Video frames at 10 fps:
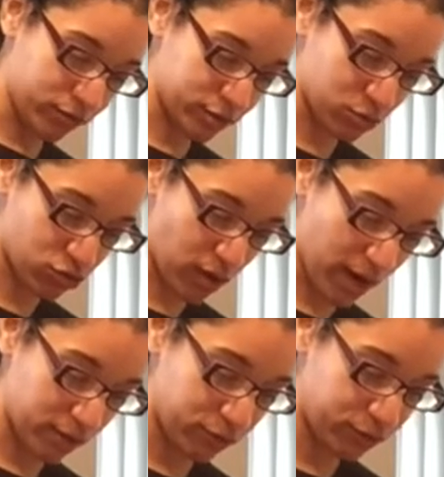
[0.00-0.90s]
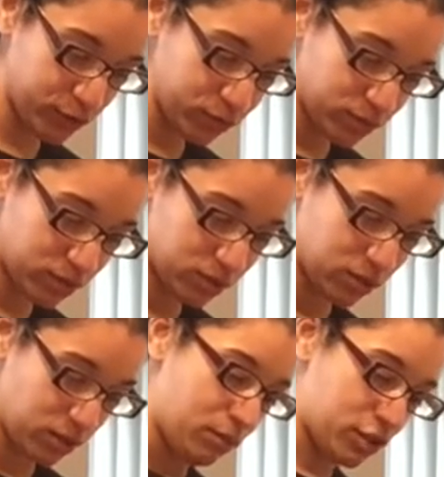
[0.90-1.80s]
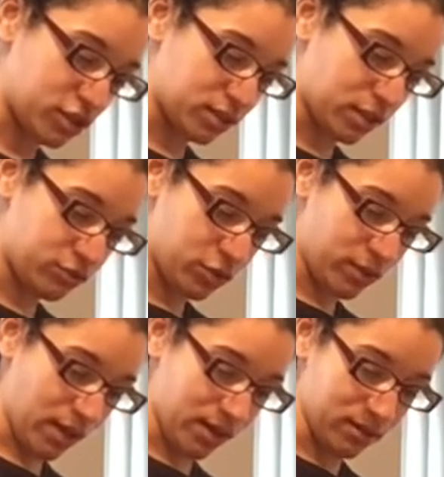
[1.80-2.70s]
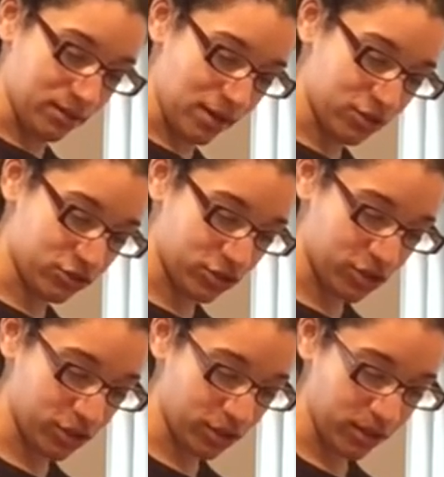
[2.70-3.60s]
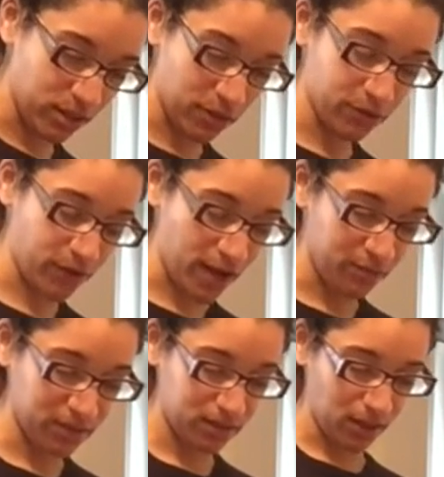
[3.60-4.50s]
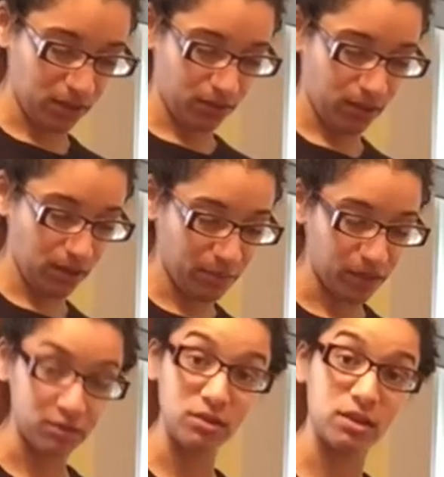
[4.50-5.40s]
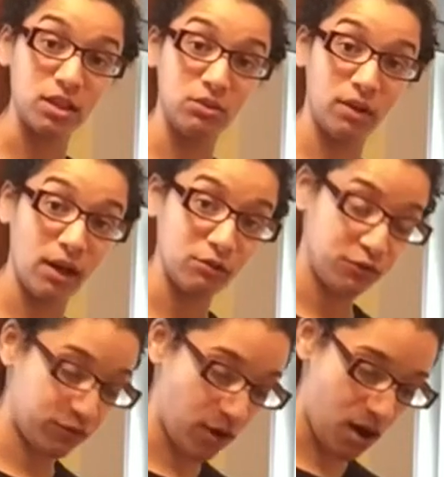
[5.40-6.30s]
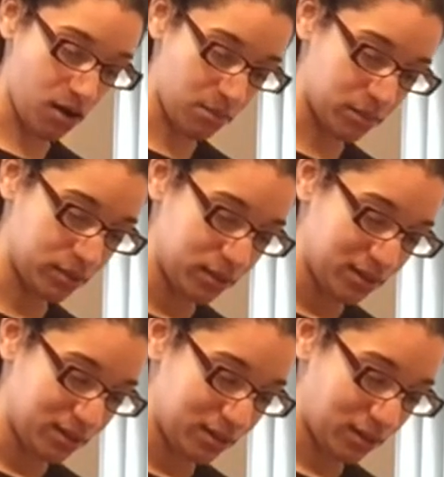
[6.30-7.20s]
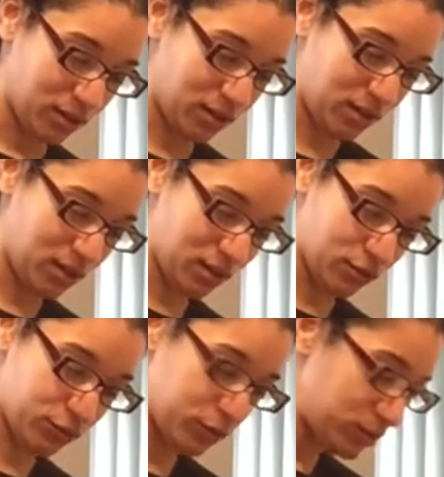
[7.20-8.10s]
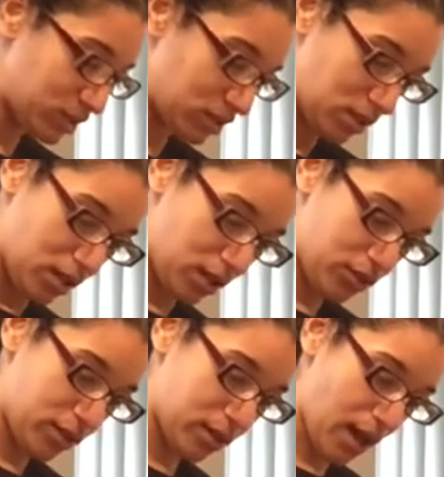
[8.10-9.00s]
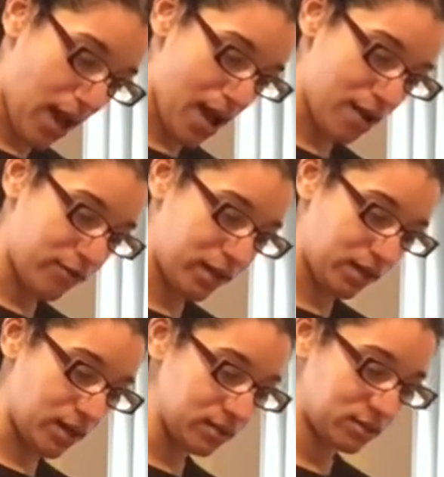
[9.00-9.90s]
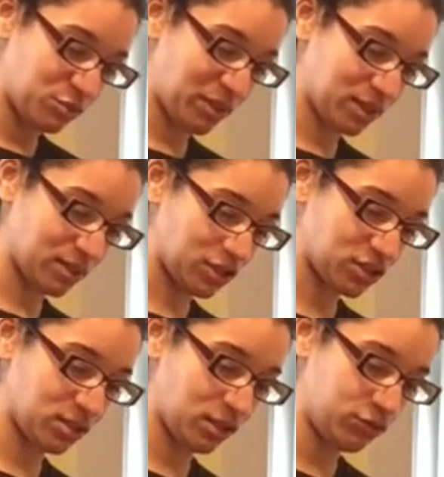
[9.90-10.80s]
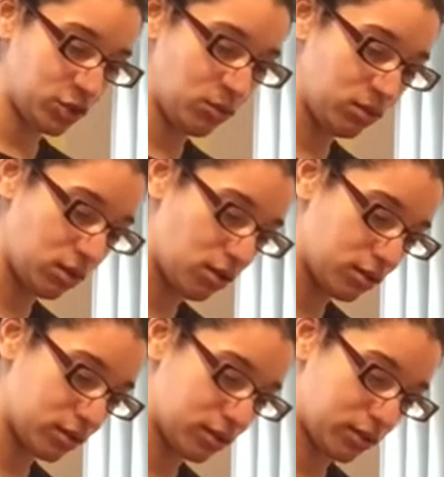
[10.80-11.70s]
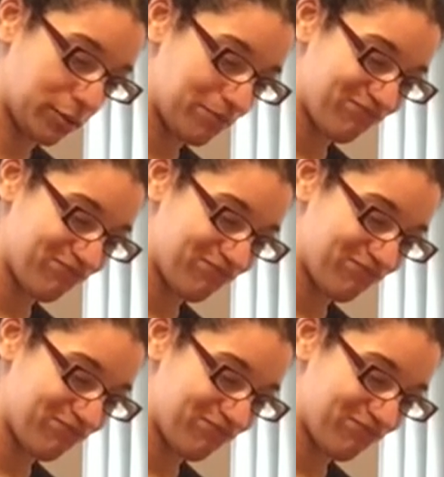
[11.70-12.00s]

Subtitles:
some dried fruits, which just gives you that extra sugar and other vitamins and minerals that you get from the fruits. And then having nuts, because that just gives you a longer